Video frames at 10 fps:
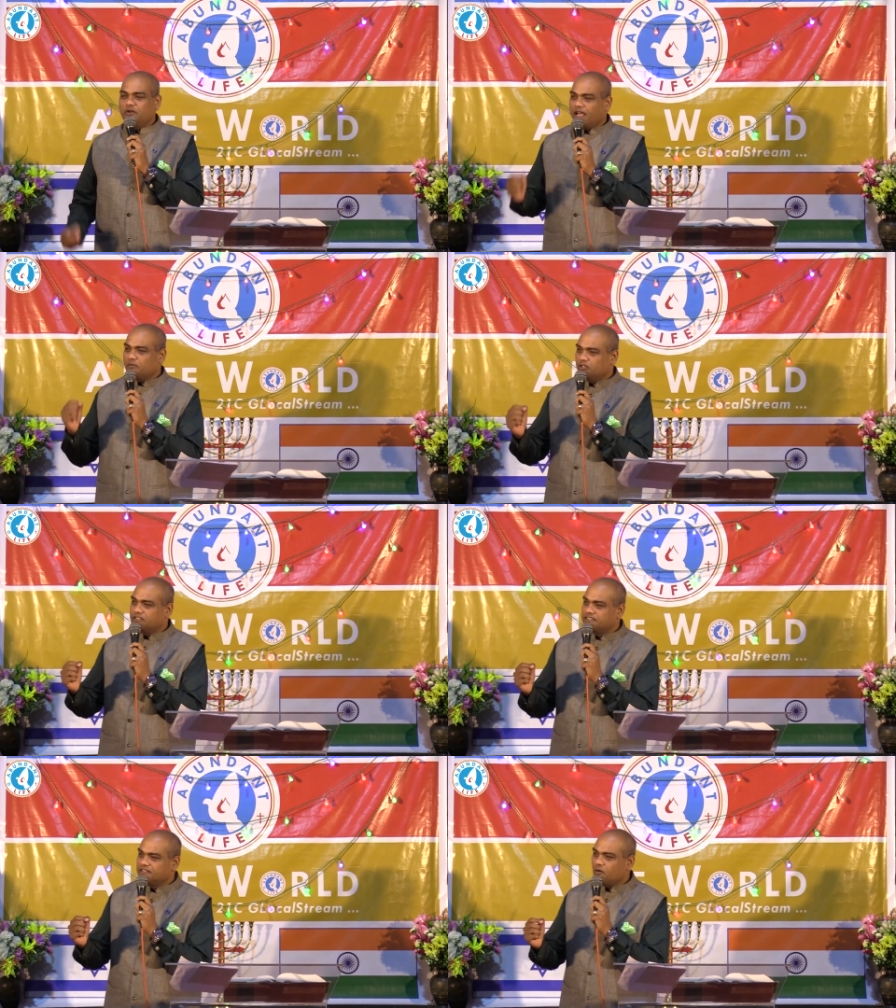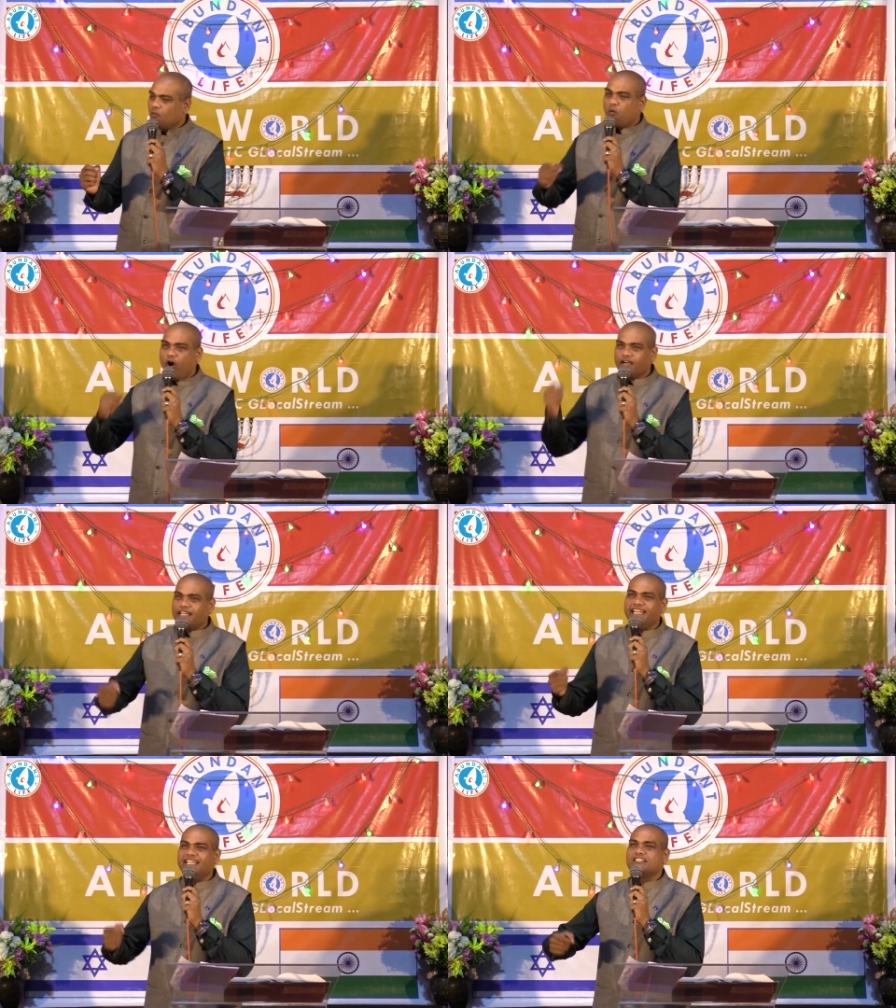You know, I would
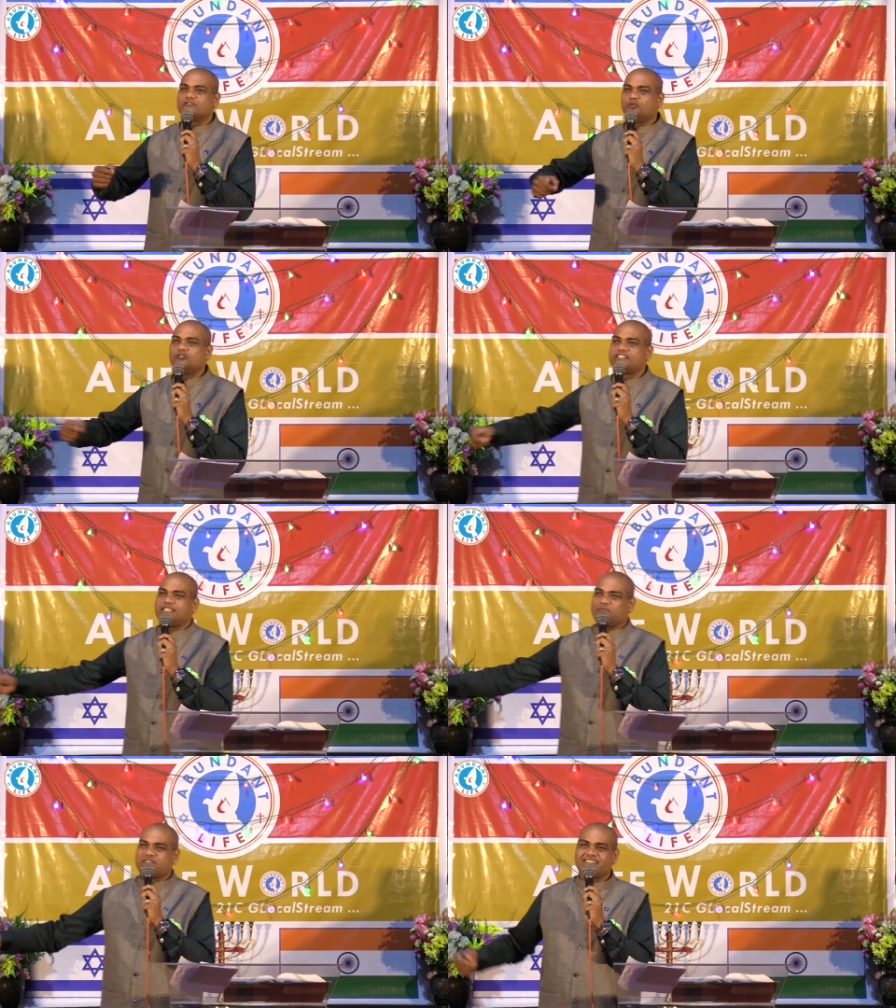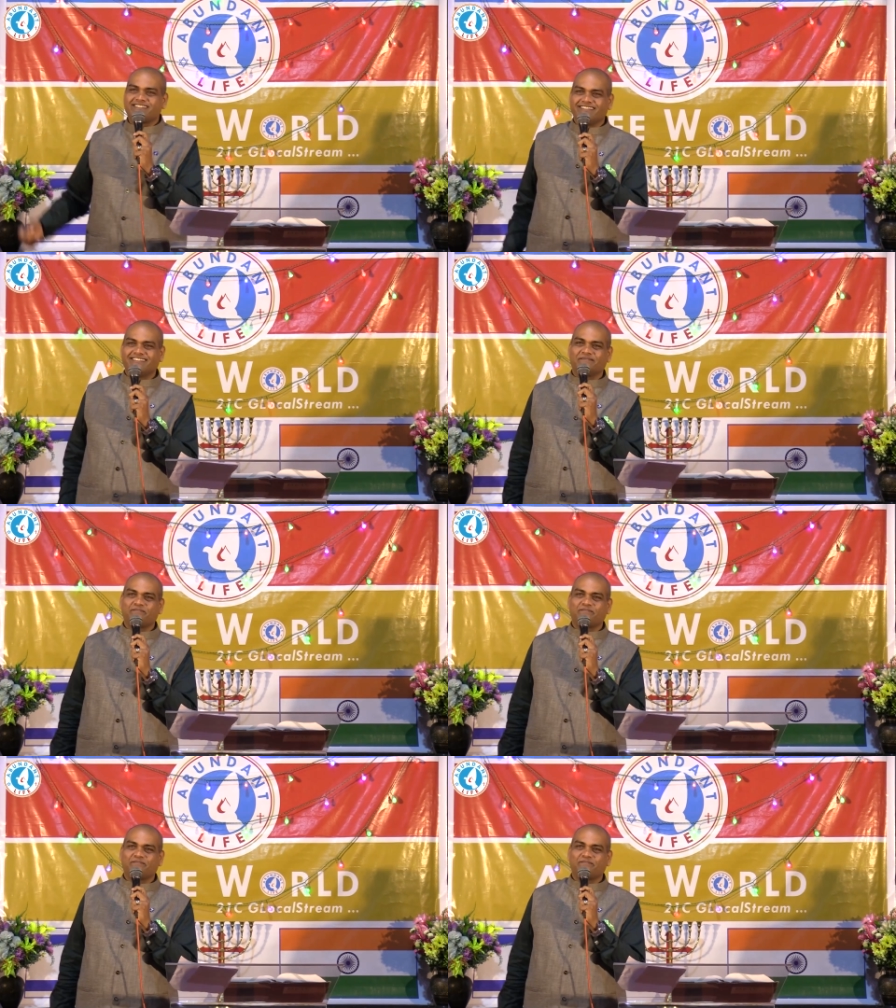walk in his footsteps.